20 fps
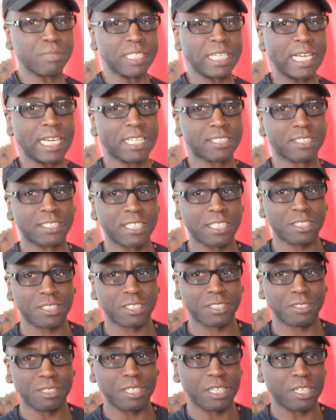the
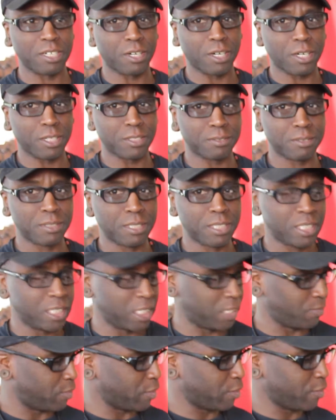excess at all.
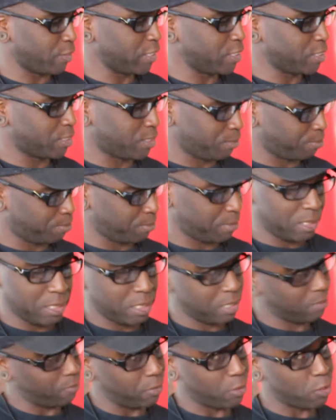If there is,
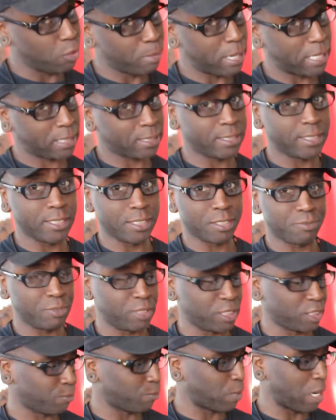we go back to this. We
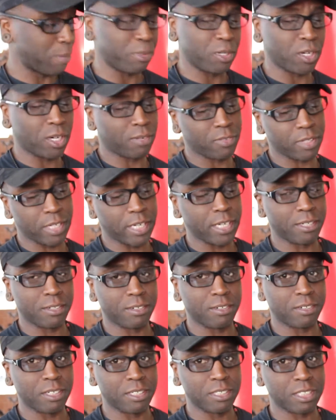just wipe it off
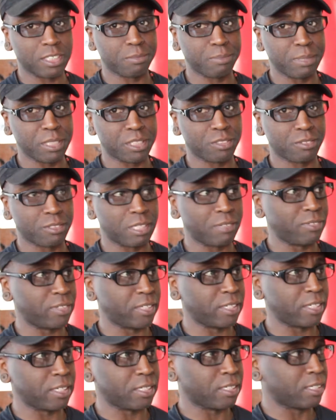again and just make sure
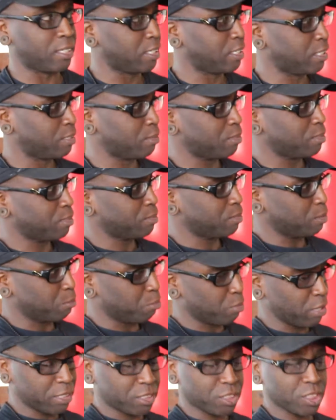everything, the
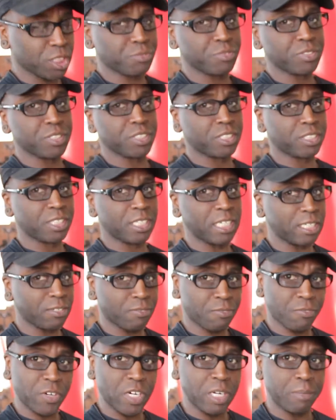brake surface and the
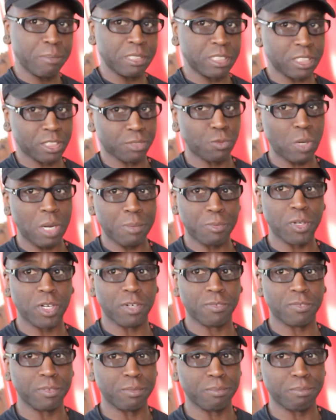frame is just wiped
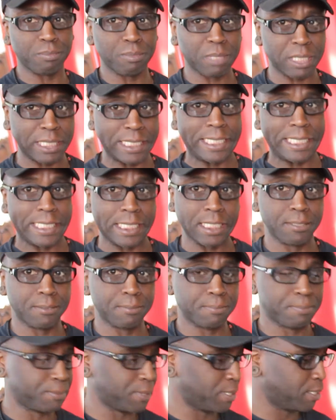off and clean.
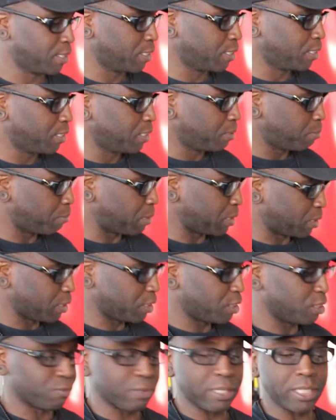But
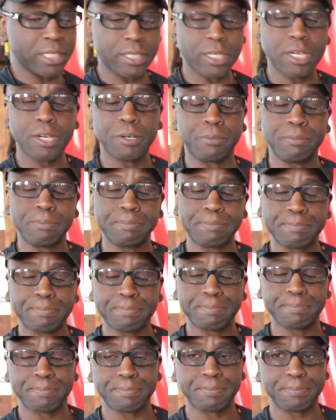this is ready to go.
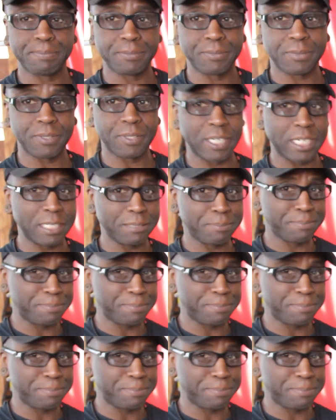All right.